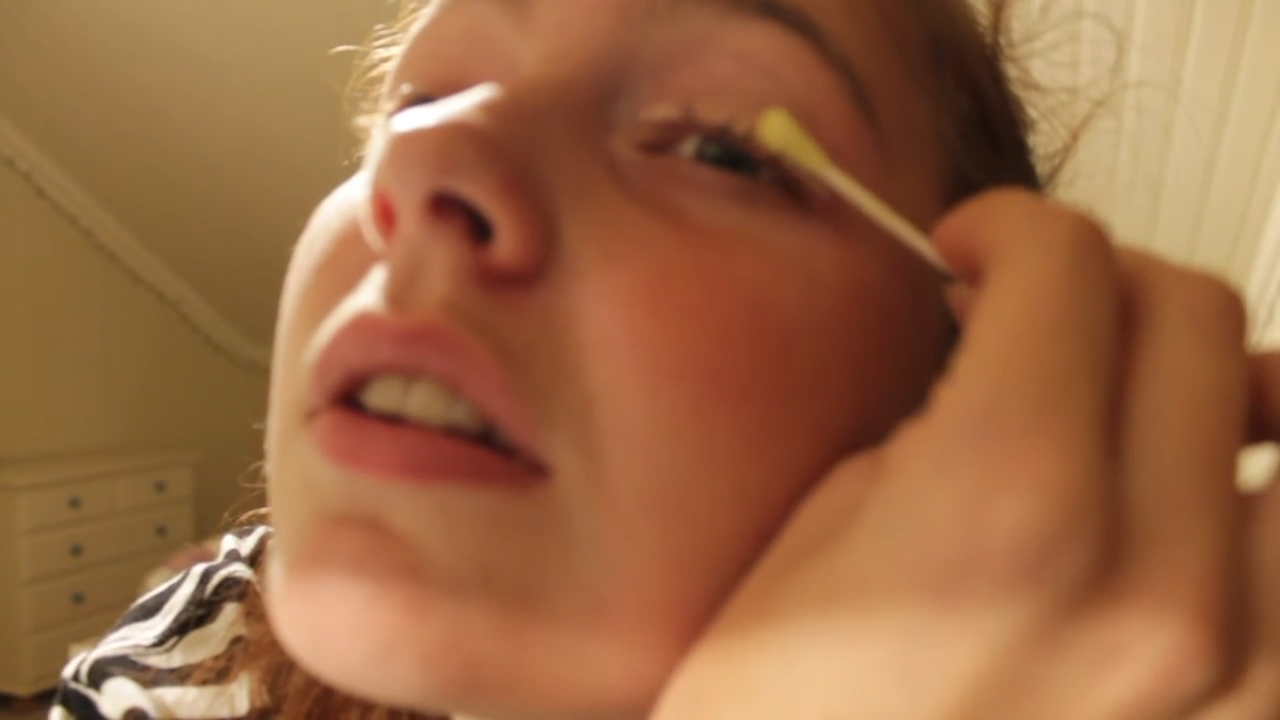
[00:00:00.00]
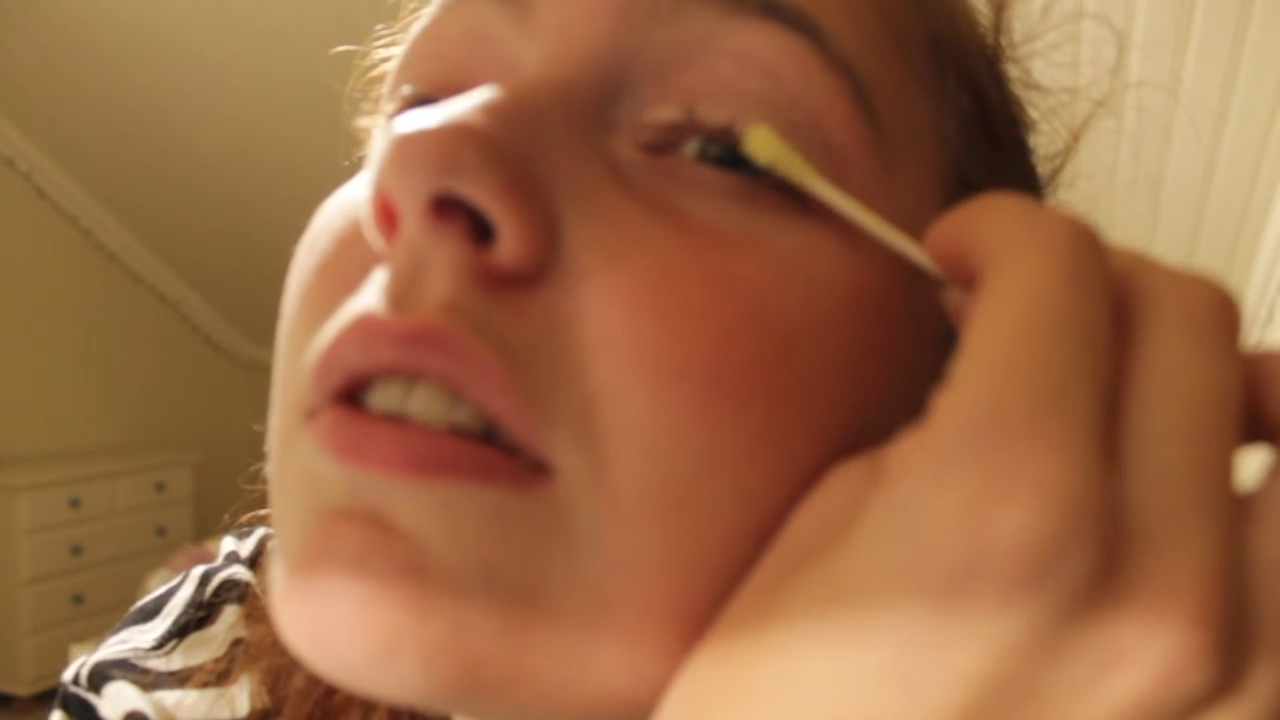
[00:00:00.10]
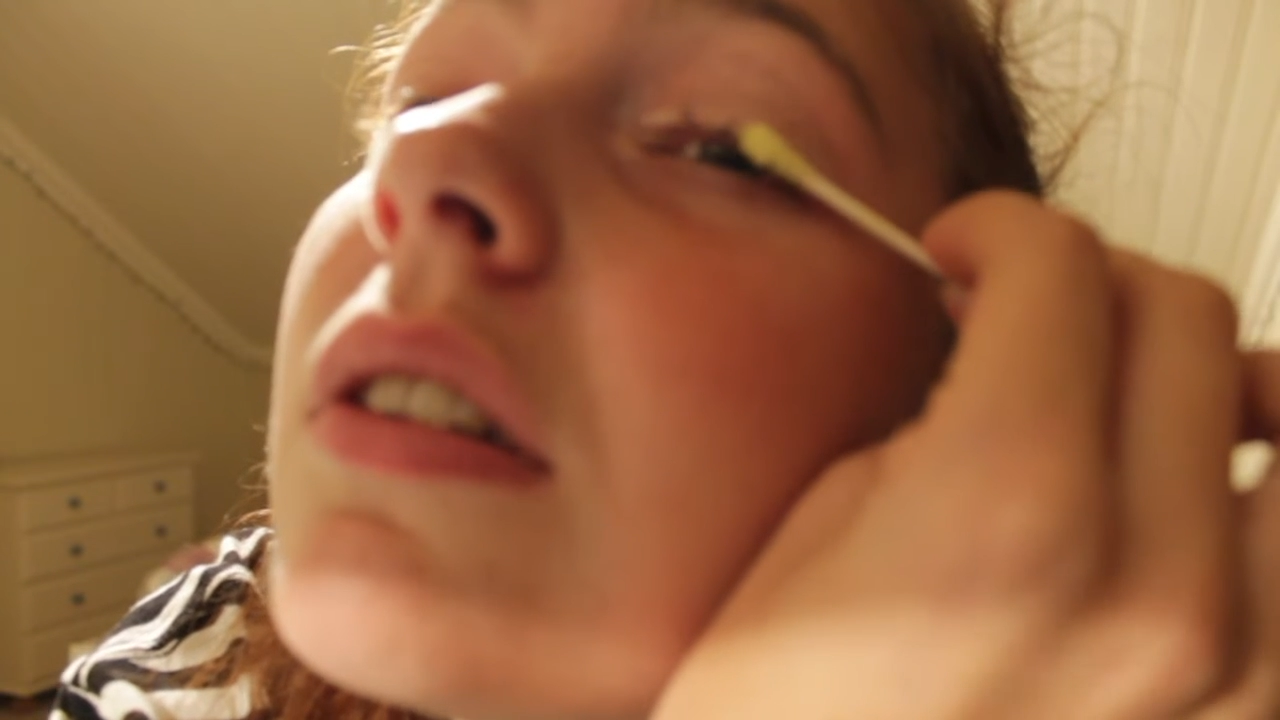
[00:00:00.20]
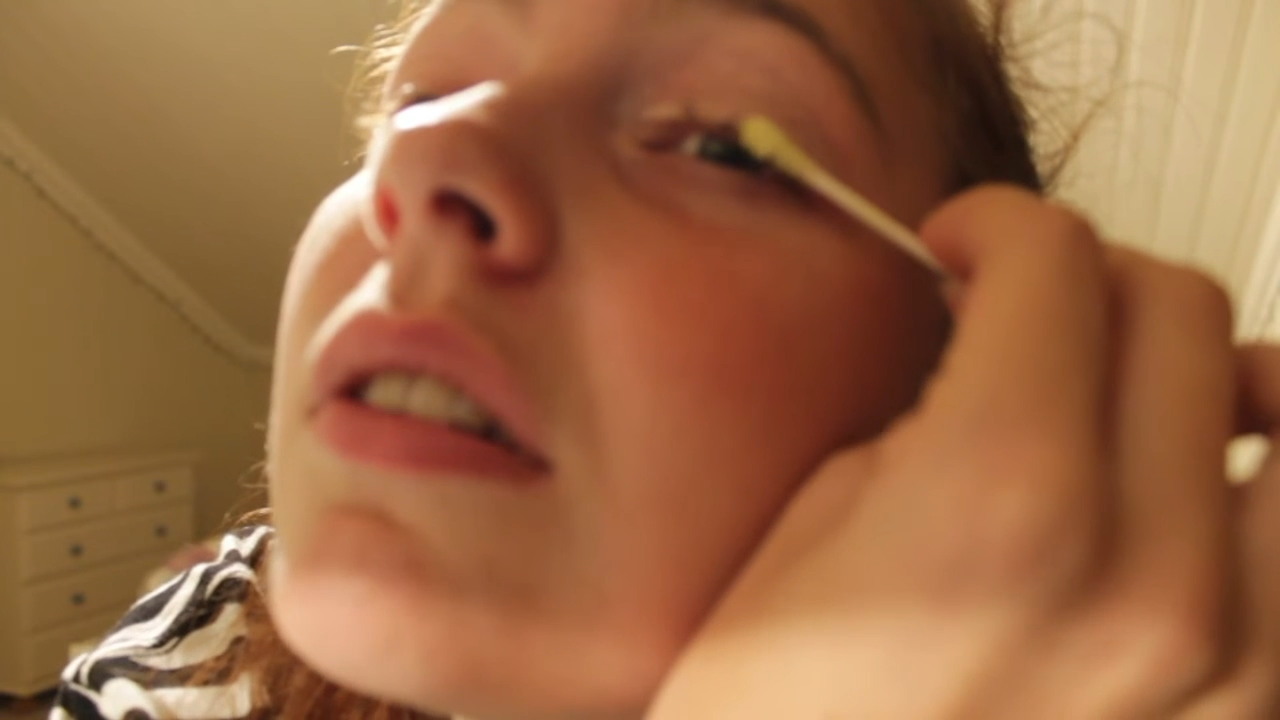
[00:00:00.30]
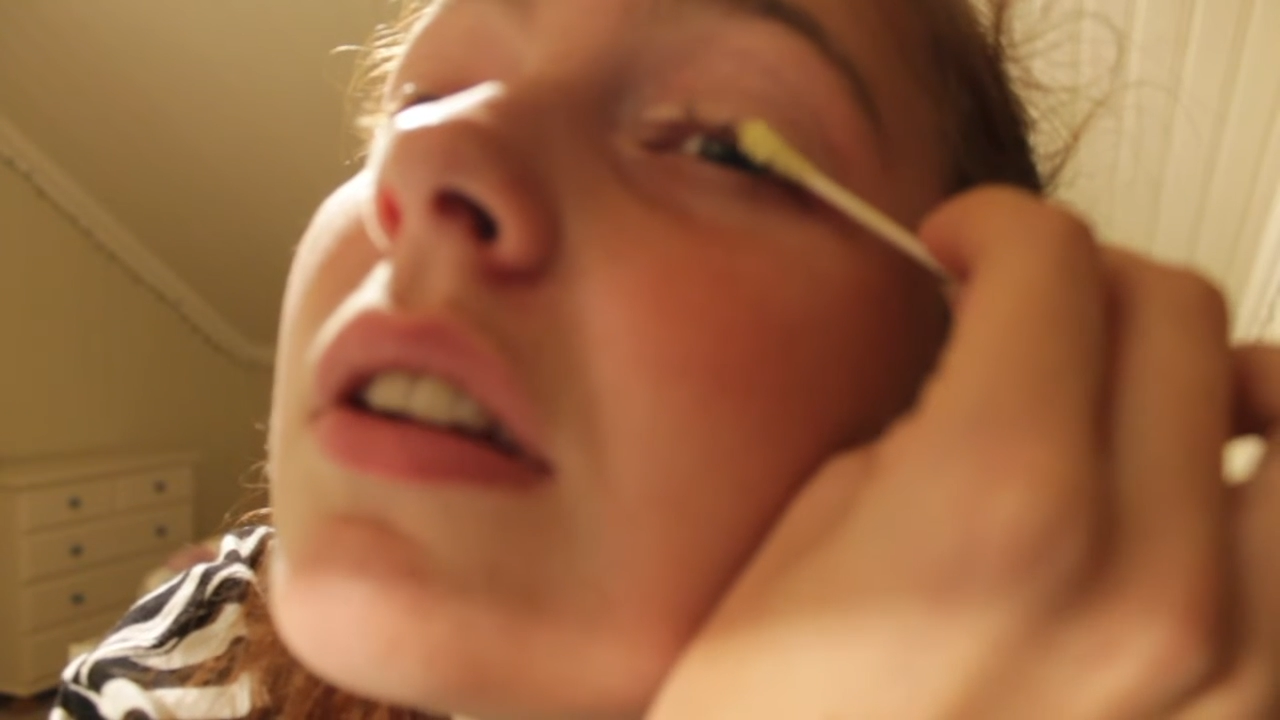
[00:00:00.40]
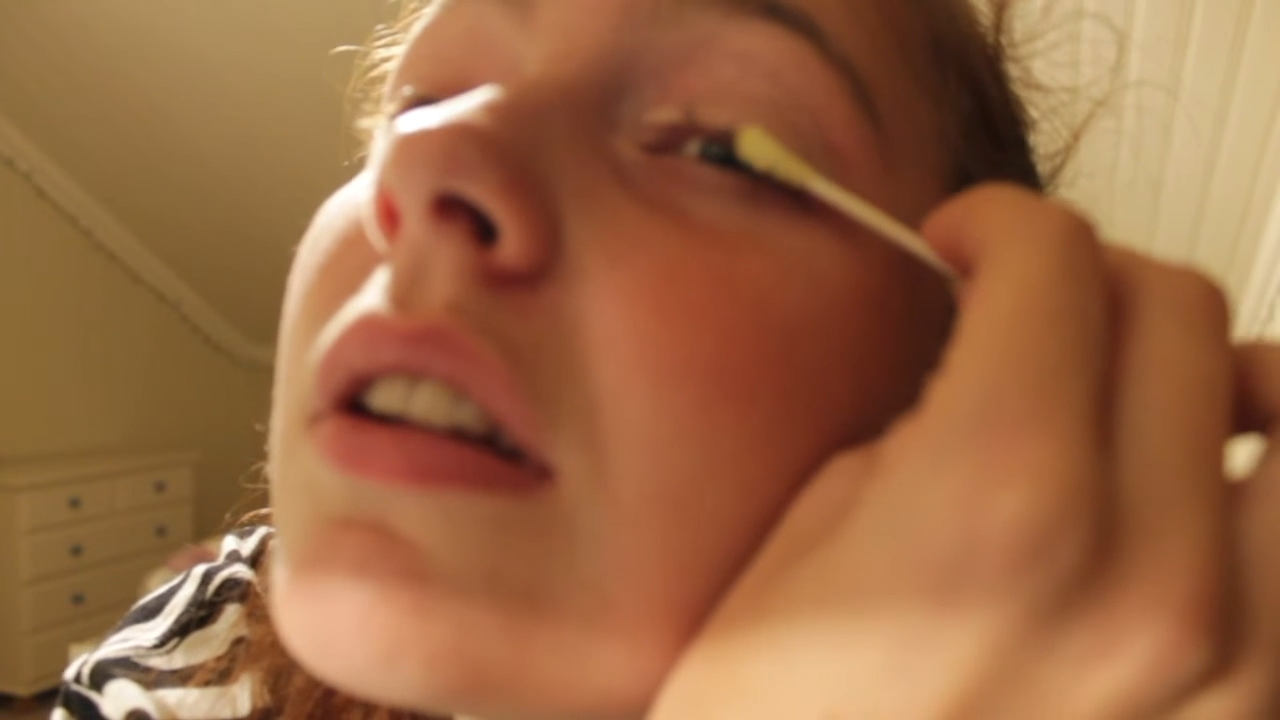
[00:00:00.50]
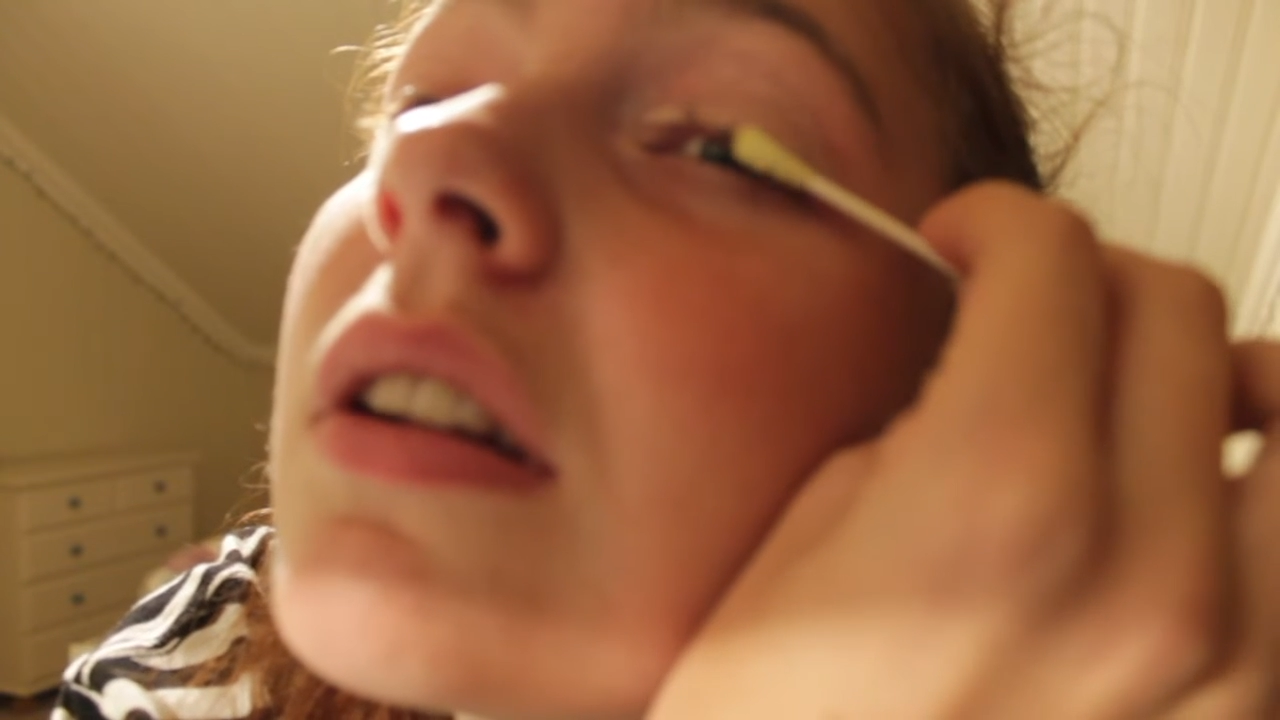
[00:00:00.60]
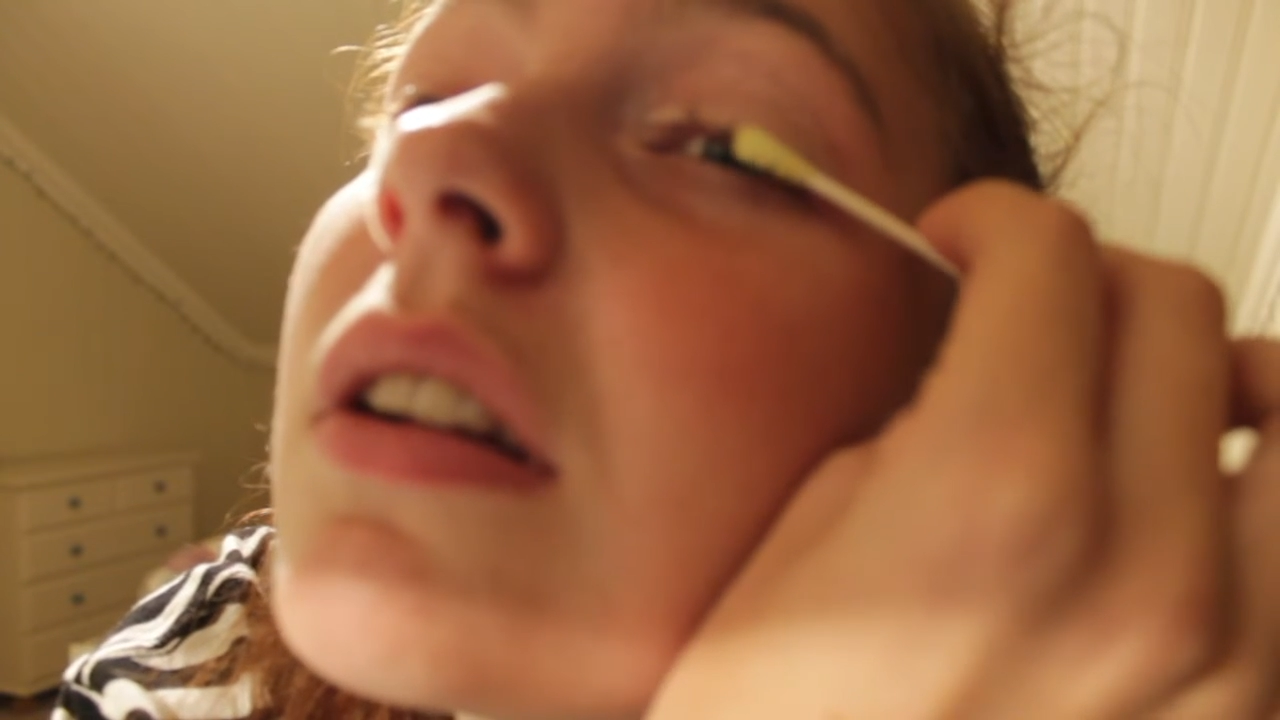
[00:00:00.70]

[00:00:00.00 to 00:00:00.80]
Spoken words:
gonna do it?